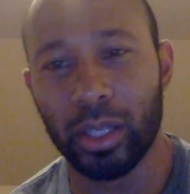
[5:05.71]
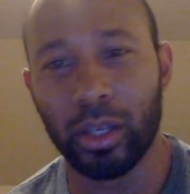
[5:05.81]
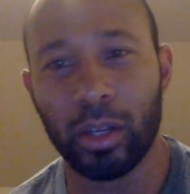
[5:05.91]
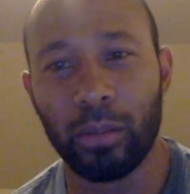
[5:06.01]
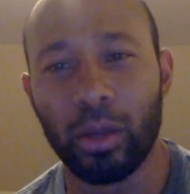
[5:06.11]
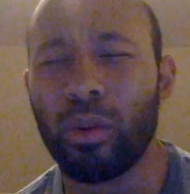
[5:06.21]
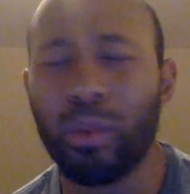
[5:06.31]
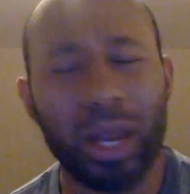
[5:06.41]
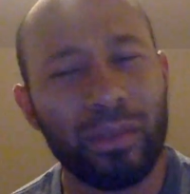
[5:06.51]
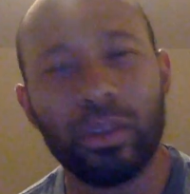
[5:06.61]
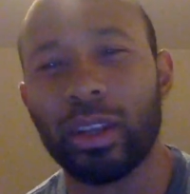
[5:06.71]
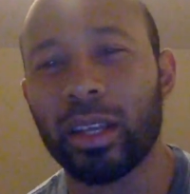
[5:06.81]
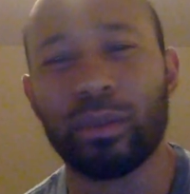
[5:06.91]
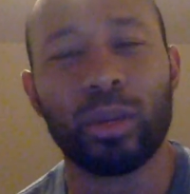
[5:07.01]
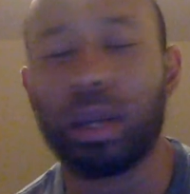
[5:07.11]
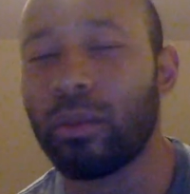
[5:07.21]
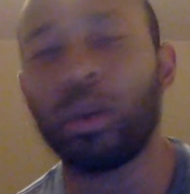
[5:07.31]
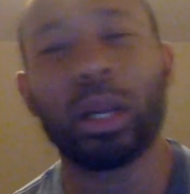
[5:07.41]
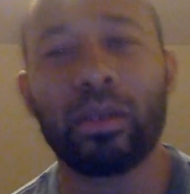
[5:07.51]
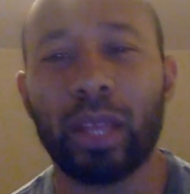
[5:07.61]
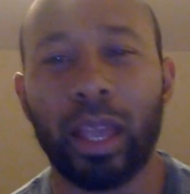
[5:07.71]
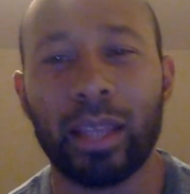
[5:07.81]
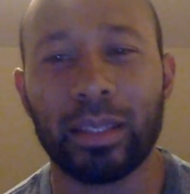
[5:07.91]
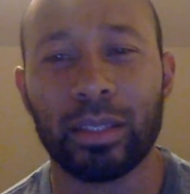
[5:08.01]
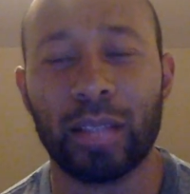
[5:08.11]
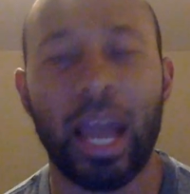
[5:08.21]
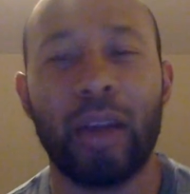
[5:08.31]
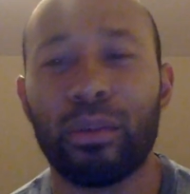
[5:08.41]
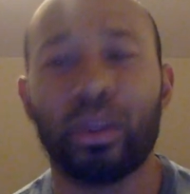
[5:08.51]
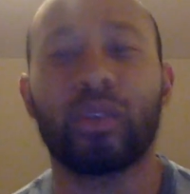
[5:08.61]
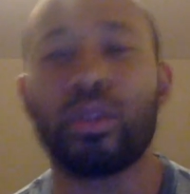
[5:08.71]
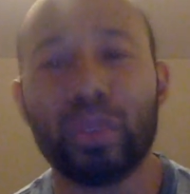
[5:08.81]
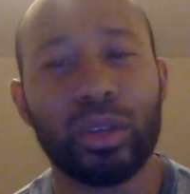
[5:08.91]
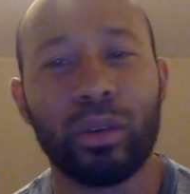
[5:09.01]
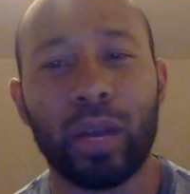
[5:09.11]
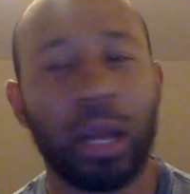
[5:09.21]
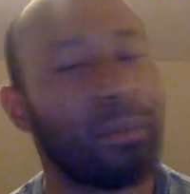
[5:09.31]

You know what I mean? Or whatever it is, whatever the case is, however you're gonna use your credit.